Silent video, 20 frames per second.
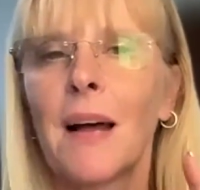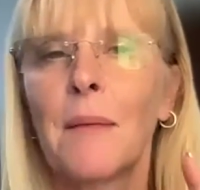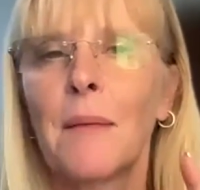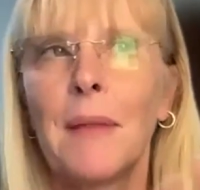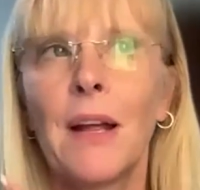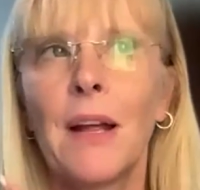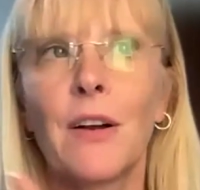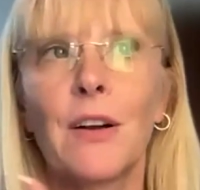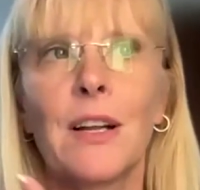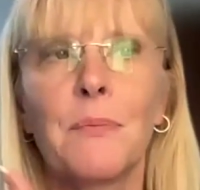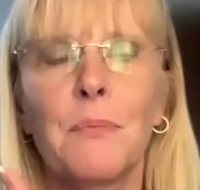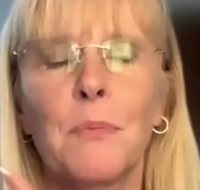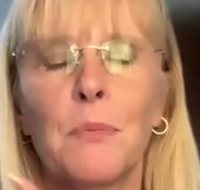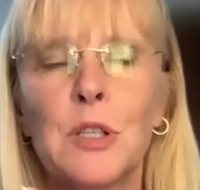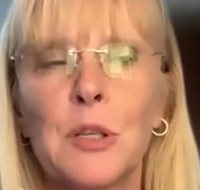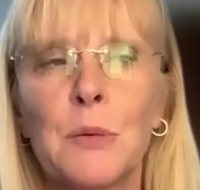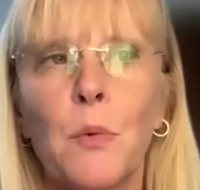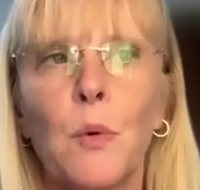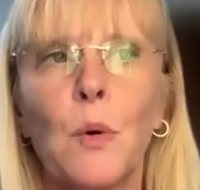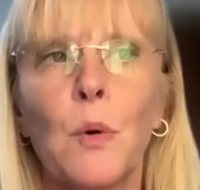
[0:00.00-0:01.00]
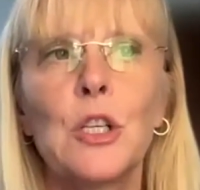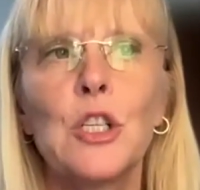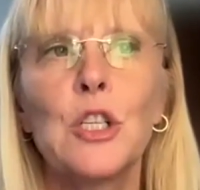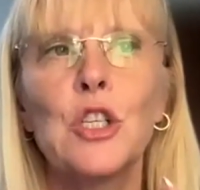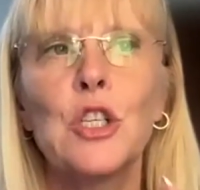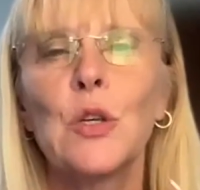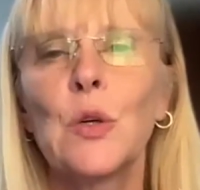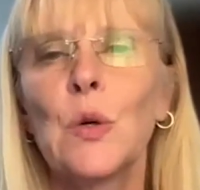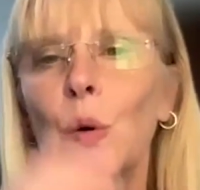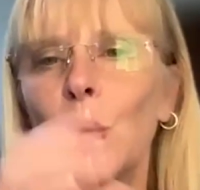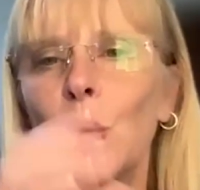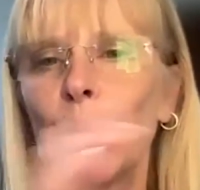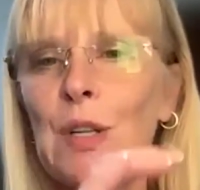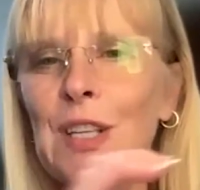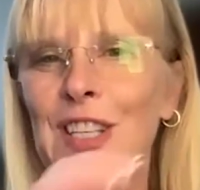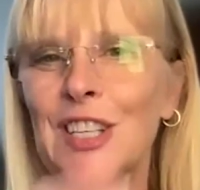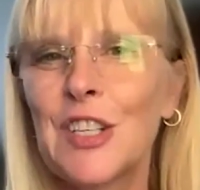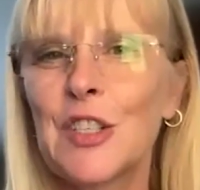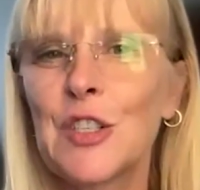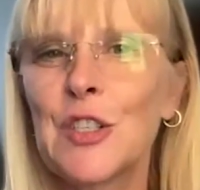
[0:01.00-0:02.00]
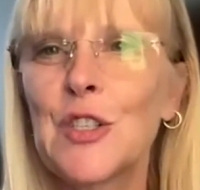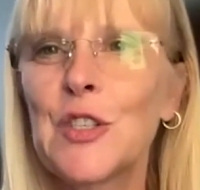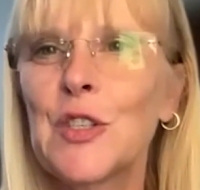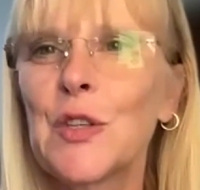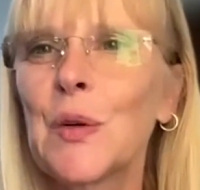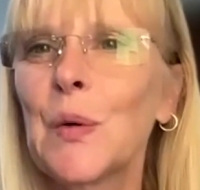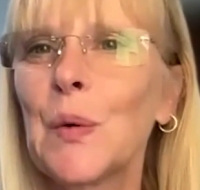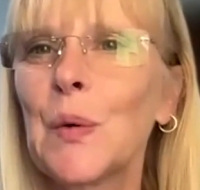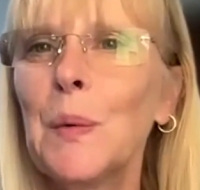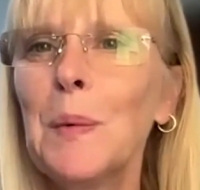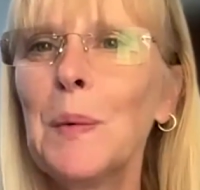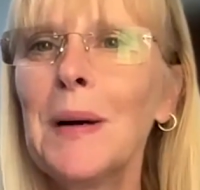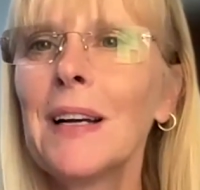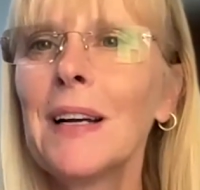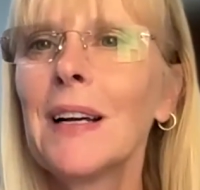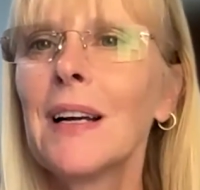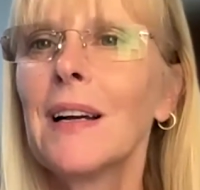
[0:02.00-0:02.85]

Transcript: I'm there to support you on your Zoom.